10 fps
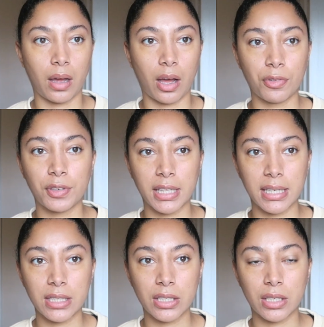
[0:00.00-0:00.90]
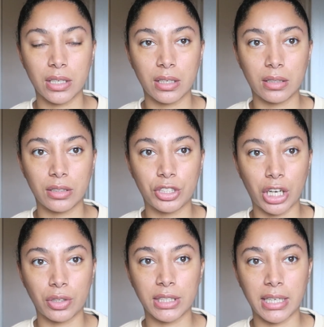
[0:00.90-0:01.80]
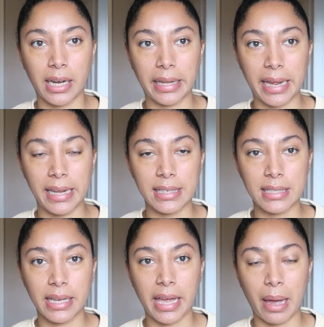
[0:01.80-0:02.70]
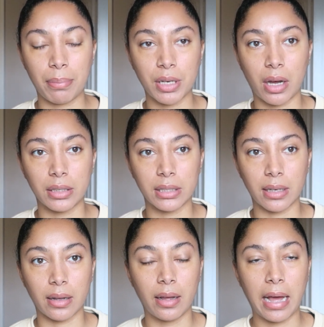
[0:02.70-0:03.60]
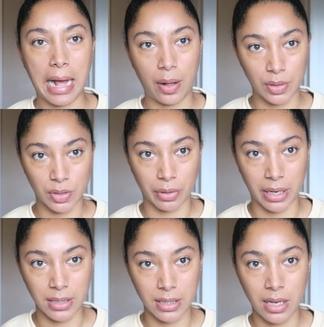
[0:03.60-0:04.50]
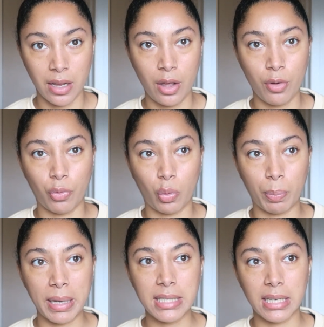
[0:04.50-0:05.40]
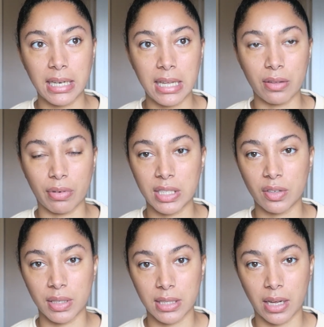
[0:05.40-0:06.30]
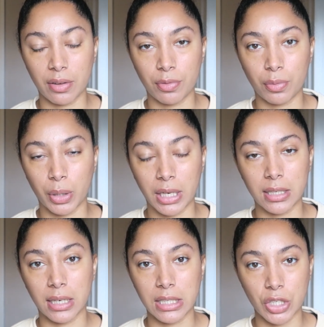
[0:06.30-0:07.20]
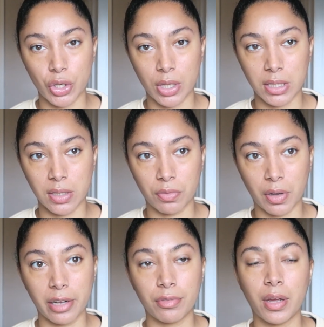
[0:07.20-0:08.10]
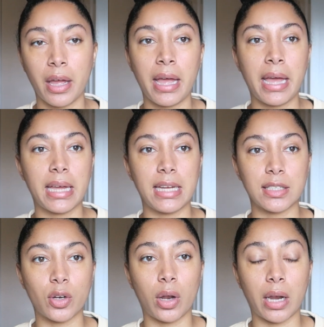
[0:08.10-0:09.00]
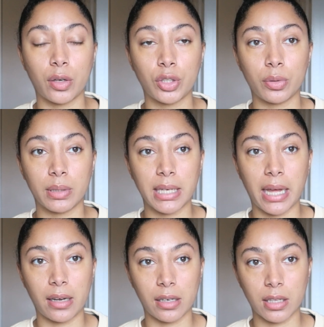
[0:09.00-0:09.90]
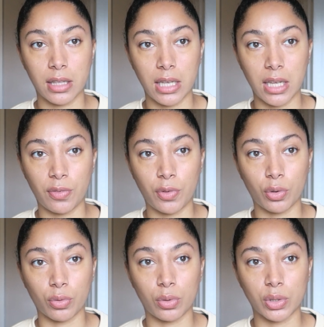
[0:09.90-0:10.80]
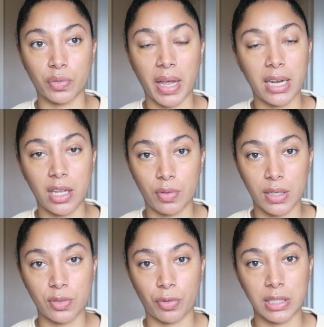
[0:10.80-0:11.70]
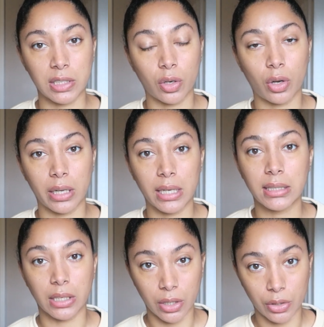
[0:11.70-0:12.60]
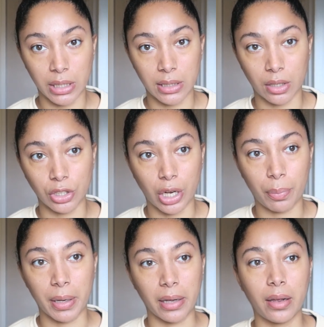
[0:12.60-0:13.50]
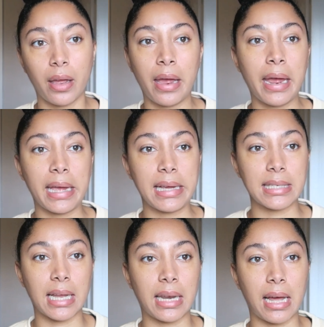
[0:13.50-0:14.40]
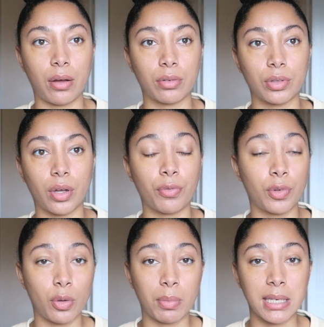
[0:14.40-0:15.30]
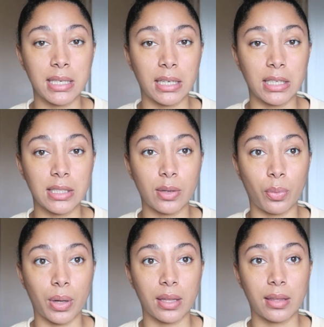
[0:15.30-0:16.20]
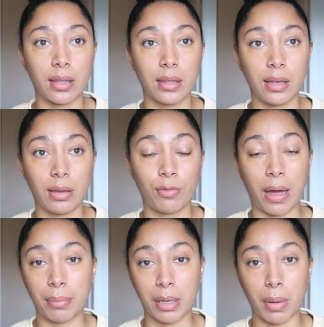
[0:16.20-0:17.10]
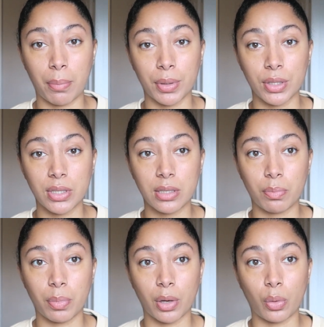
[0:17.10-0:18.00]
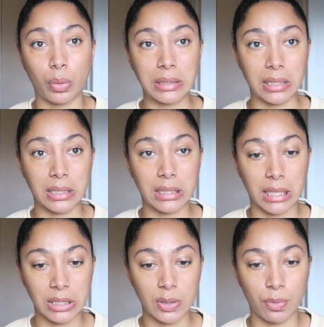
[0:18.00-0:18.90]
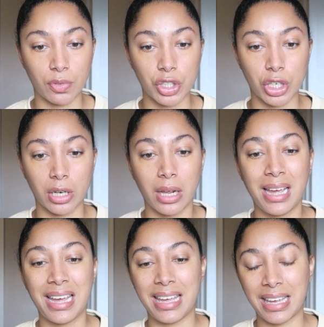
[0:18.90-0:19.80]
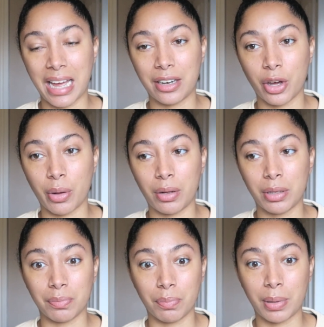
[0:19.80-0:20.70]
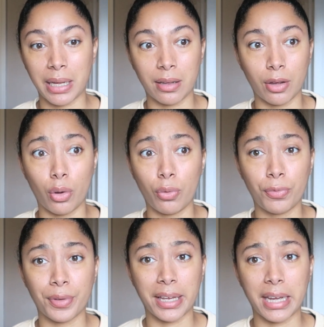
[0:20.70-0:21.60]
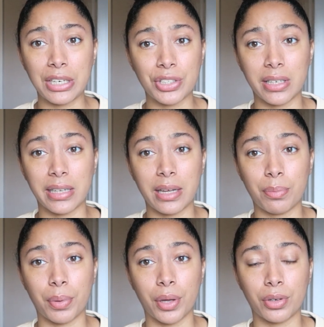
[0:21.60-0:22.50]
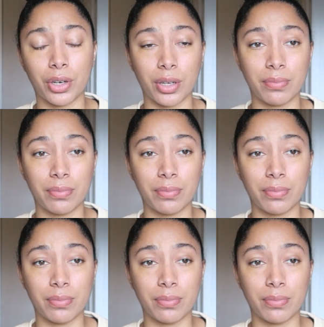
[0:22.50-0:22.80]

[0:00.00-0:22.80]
After this, Zhao Ziyang is kept under house arrest for basically the rest of his life when he dies in 2005. He is not allowed to attend the funerals of any of his friends and colleagues, including Deng Xiaoping. He is allowed a few meetings with family members, but always under tight supervision. He can go out and play golf occasionally, but,